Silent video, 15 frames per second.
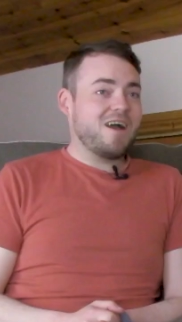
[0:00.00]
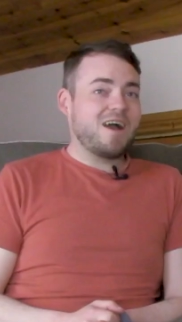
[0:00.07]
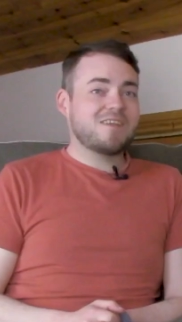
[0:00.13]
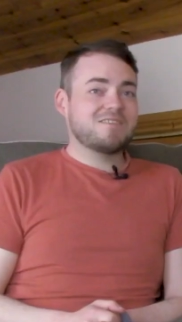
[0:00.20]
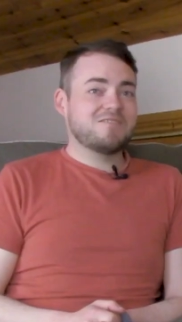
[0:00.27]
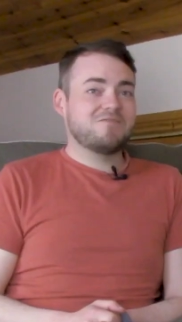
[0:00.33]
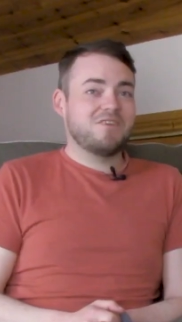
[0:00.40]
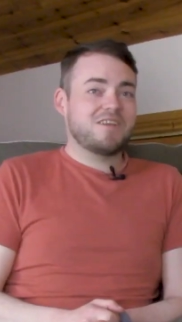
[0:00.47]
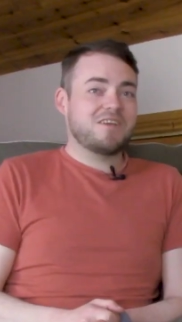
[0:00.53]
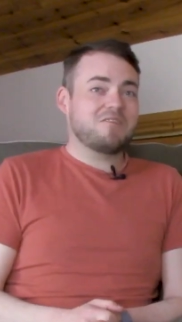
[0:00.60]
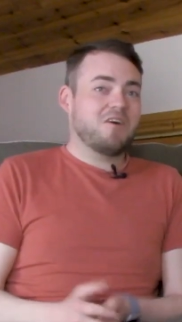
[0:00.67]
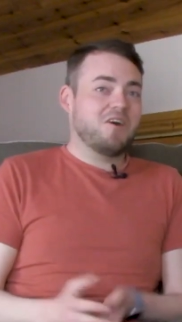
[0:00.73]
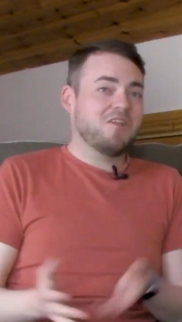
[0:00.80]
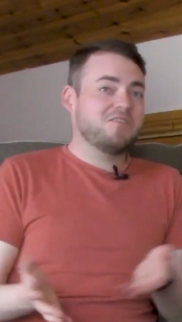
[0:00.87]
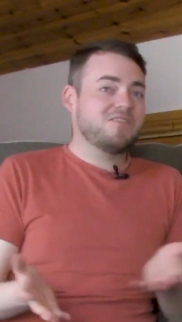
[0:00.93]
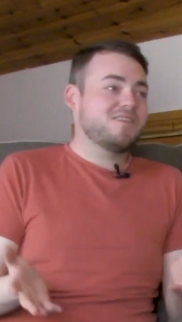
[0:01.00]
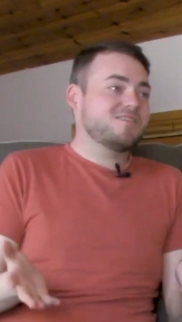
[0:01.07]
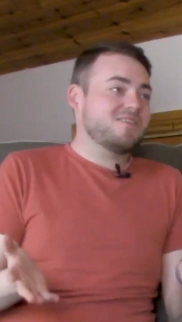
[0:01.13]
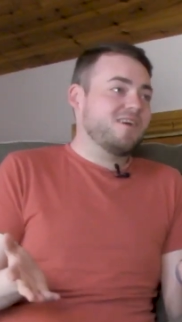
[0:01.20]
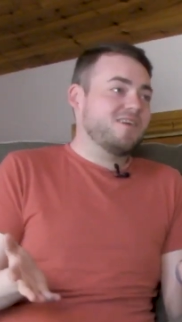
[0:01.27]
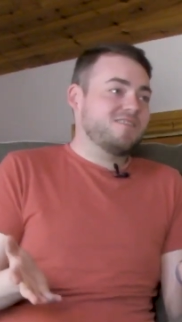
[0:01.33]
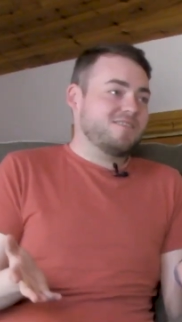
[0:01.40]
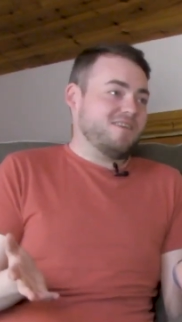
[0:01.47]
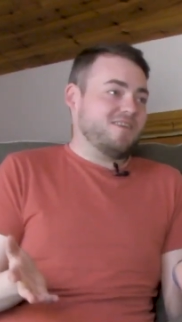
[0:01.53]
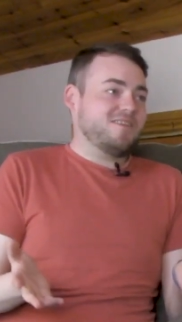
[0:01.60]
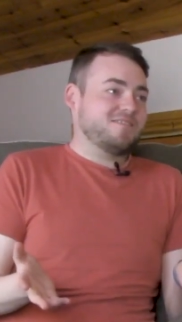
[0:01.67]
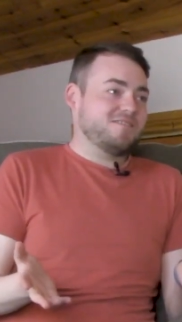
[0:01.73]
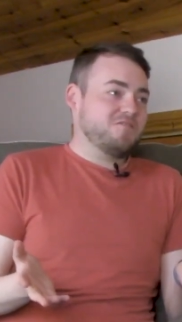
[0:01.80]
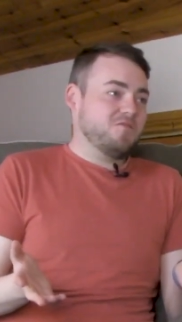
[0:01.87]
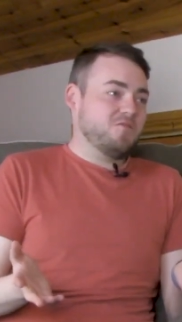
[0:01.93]
I had to find out all these kind of
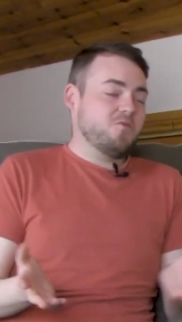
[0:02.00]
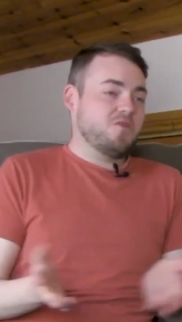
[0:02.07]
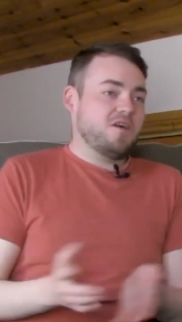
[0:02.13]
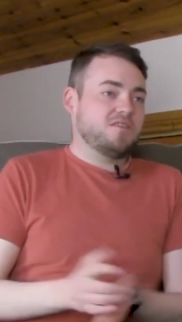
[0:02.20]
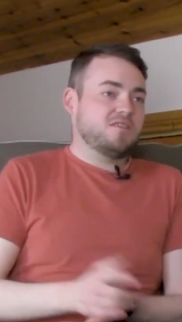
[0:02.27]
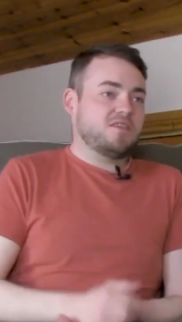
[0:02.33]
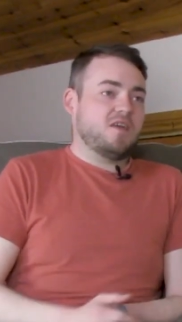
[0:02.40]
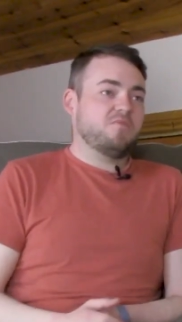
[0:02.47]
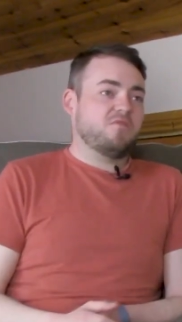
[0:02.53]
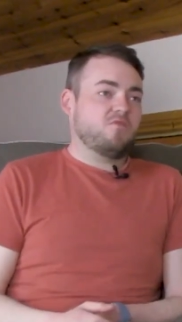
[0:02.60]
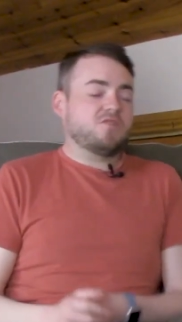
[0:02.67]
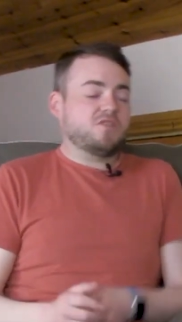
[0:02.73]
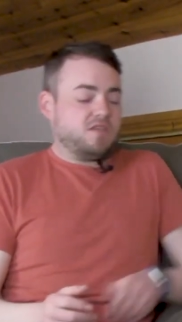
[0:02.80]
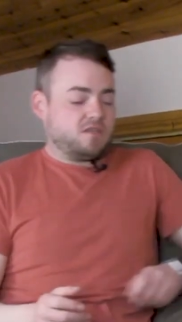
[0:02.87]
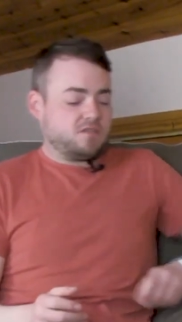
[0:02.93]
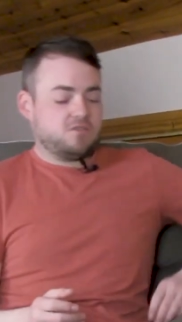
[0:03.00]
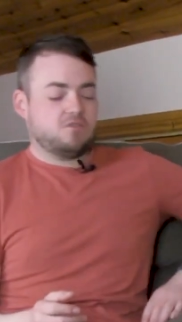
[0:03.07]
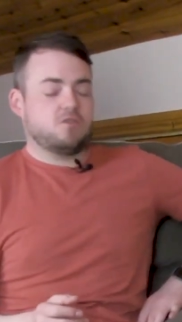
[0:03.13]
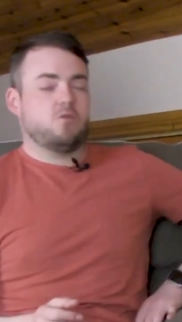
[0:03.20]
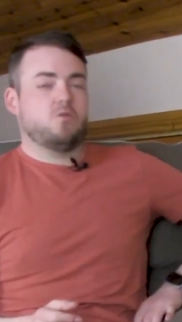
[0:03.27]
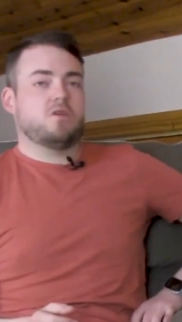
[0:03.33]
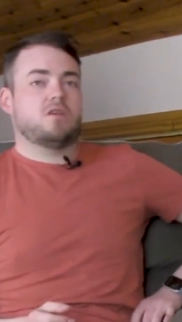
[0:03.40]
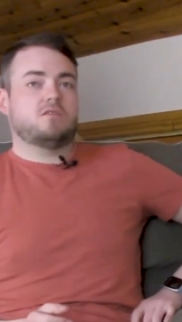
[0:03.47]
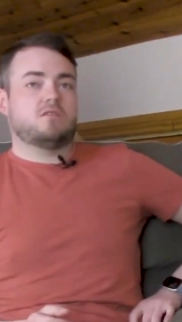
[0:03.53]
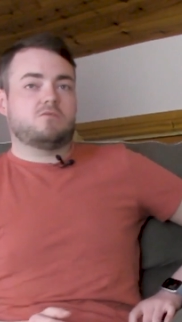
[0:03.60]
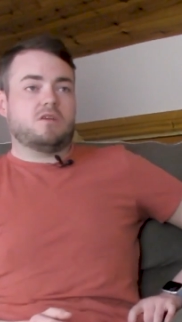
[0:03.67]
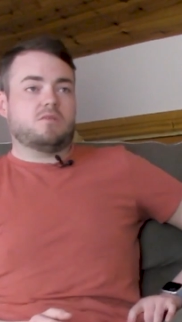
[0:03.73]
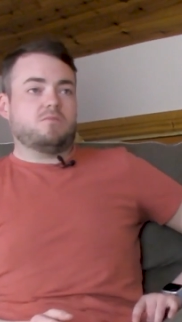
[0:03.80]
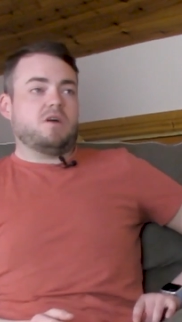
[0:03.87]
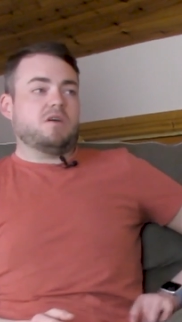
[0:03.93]
things. You know, same, of course, next year going in to
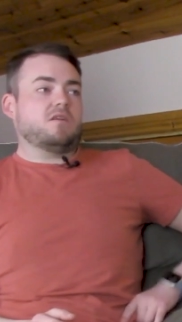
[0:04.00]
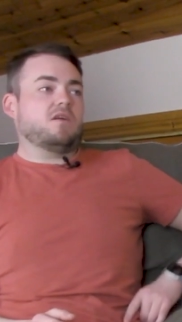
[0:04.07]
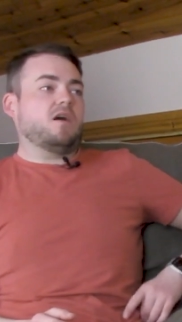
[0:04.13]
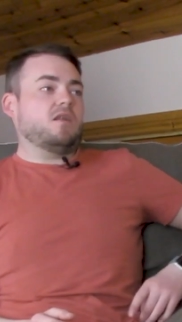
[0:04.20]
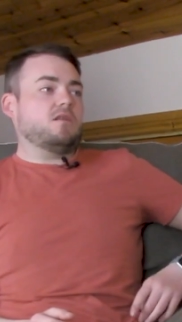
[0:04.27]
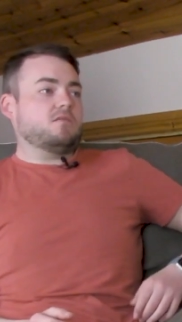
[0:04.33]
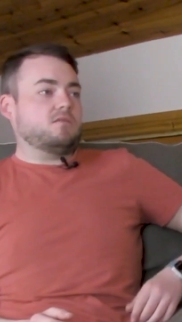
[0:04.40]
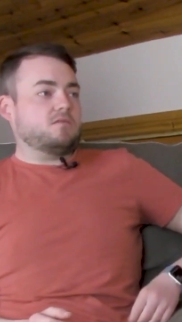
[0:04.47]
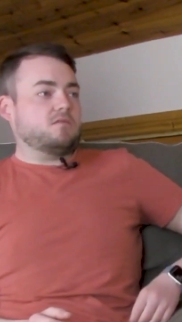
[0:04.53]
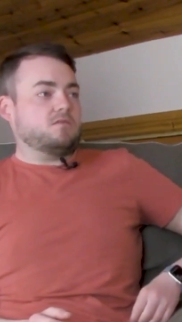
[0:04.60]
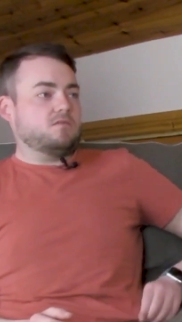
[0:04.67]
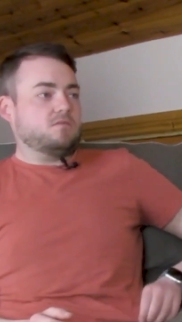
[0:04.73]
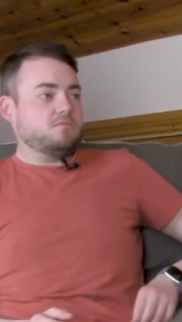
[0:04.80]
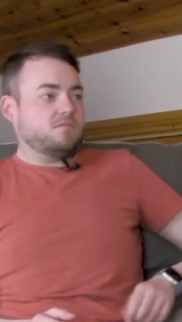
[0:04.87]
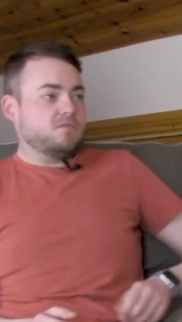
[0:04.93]
direct Michael Collins.